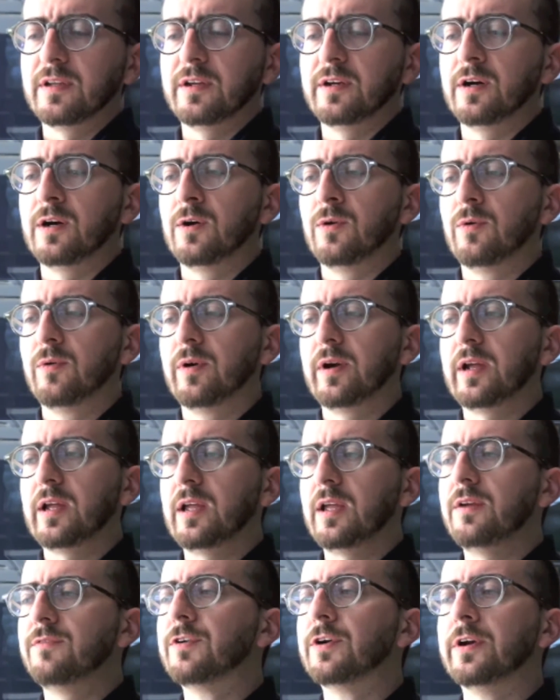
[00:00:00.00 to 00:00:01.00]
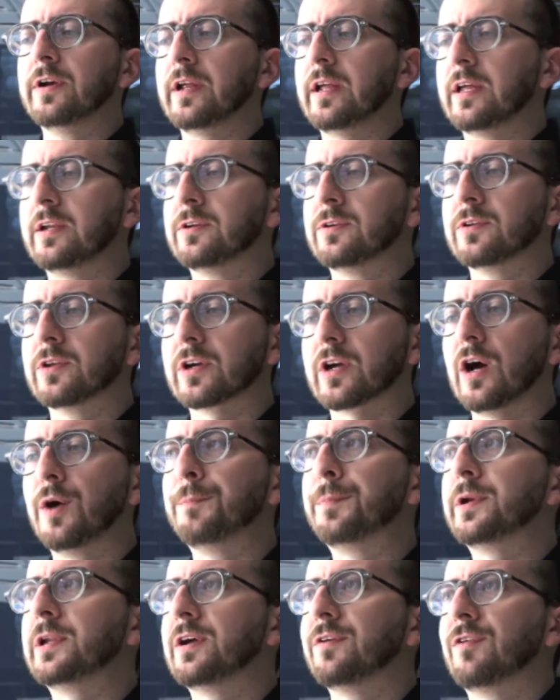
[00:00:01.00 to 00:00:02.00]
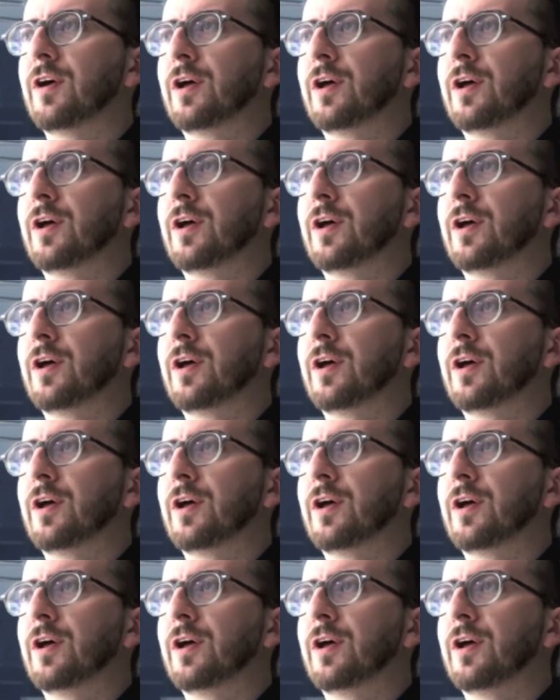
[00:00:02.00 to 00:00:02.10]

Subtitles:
You know, even in the company